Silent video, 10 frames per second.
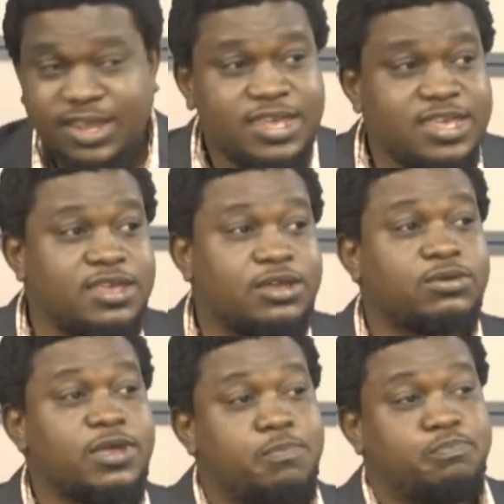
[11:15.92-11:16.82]
he
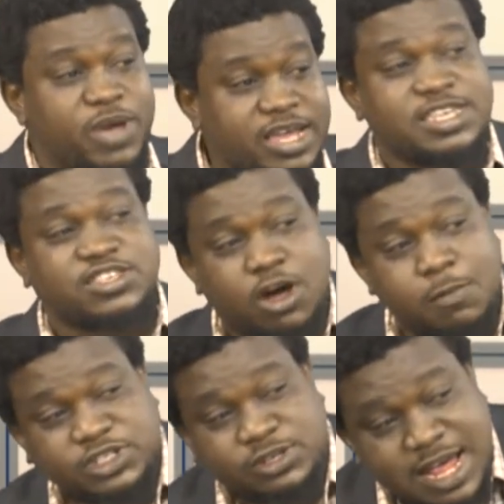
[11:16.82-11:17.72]
picks his
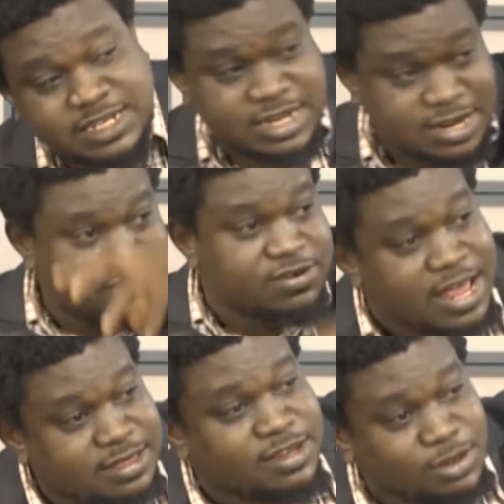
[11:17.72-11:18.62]
commissioners
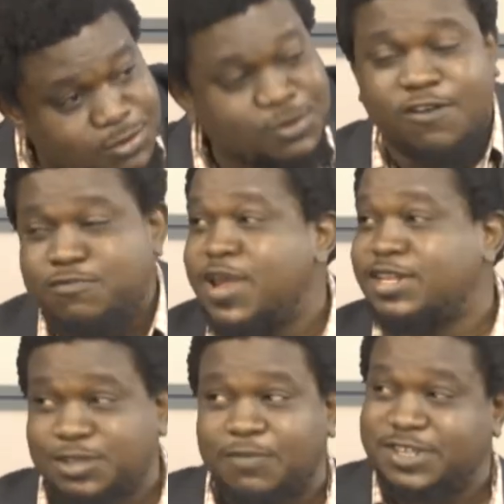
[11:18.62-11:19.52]
around the local
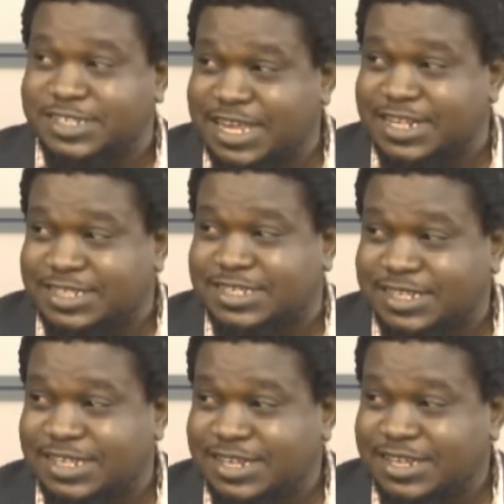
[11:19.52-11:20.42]
governments of the states.
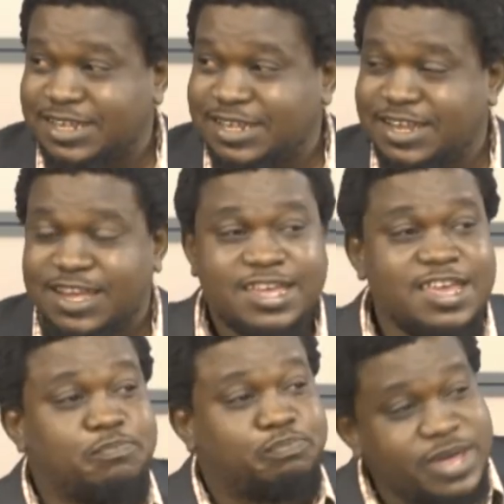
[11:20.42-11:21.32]

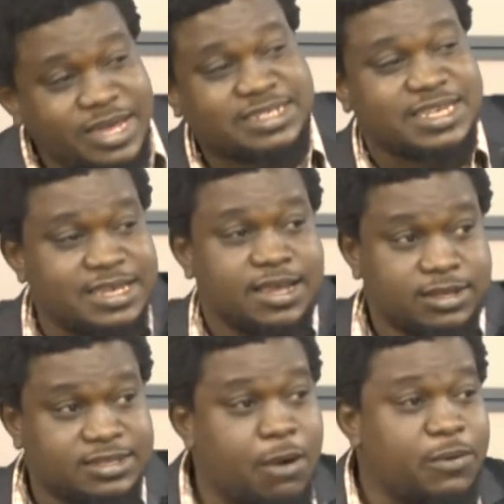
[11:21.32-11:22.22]
He picks,
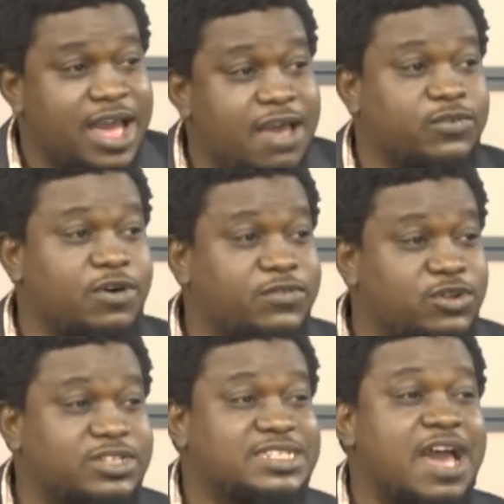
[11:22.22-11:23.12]
now we have
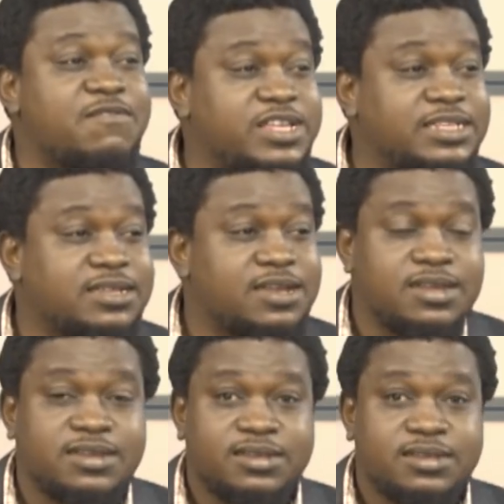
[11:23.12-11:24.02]
governors having
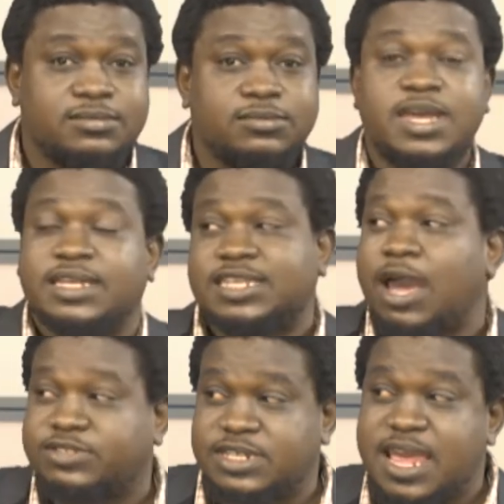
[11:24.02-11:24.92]

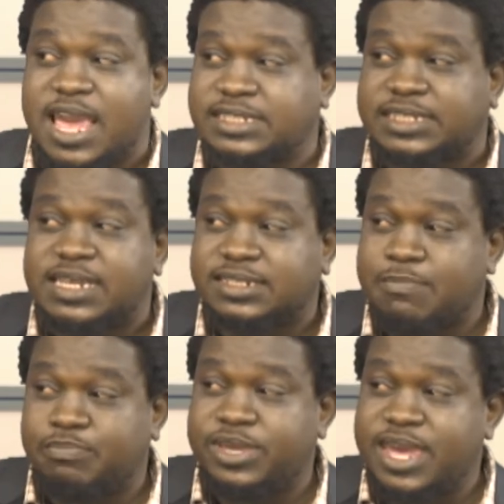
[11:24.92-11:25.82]
1,000 essays
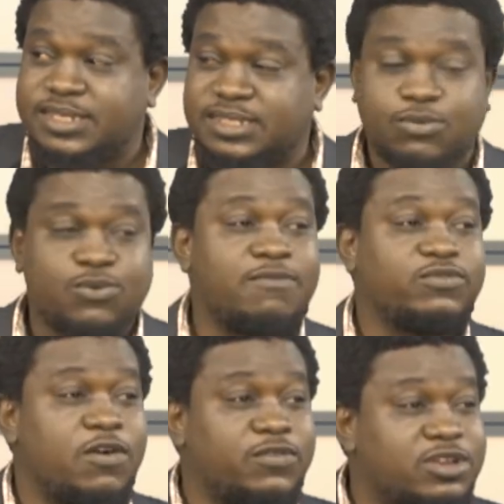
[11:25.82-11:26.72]
and PAs. We have
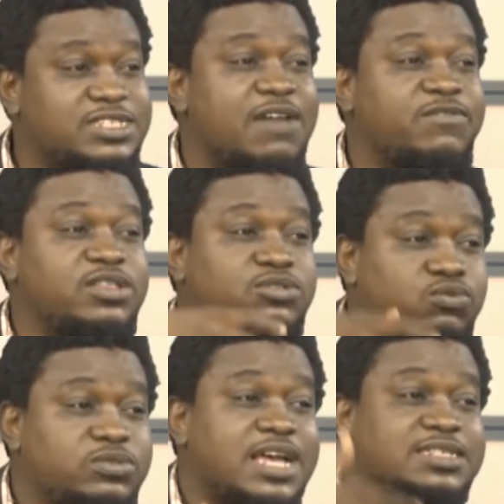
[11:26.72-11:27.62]
governors having
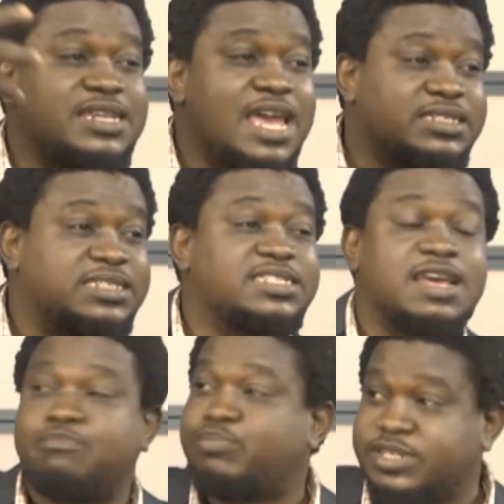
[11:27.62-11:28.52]
2,000 essays
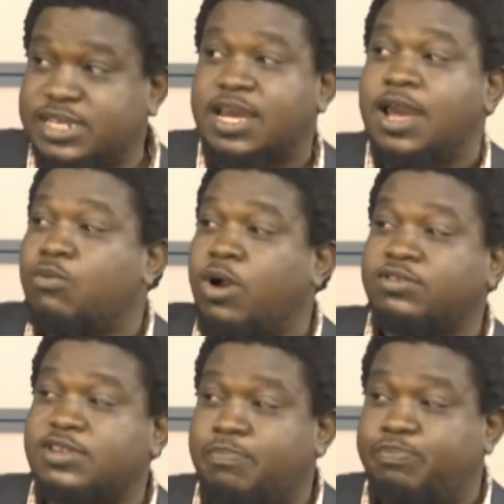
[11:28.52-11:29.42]
and PAs. What
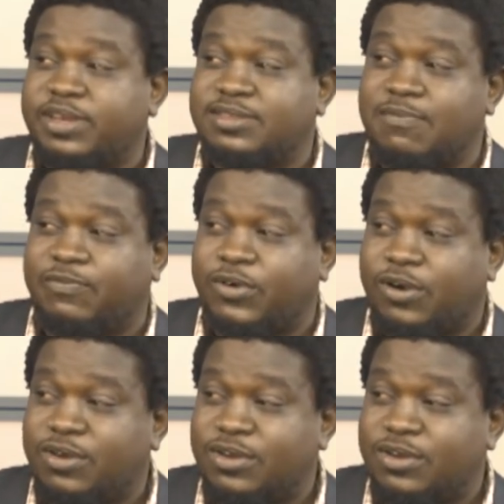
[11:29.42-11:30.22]
do they pick them for?